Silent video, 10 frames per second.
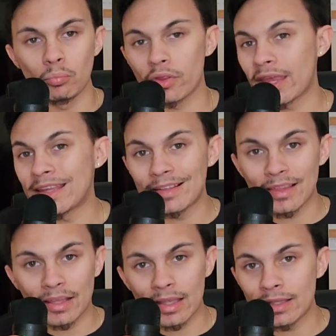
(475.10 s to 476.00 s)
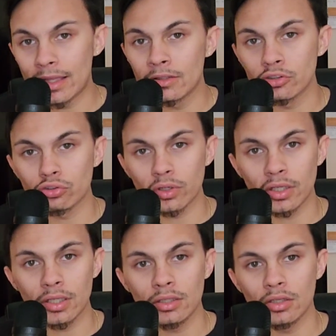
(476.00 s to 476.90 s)
with anything, any
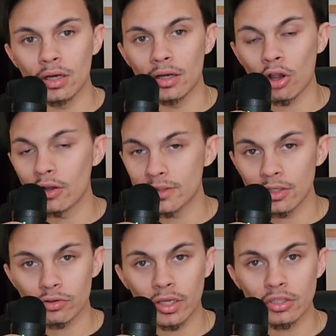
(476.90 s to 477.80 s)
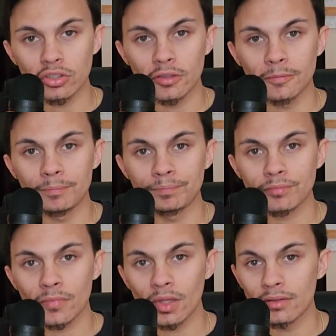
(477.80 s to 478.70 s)
industry, content creation,
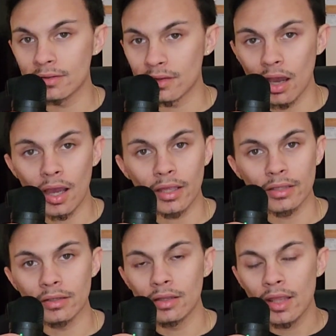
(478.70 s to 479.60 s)
design,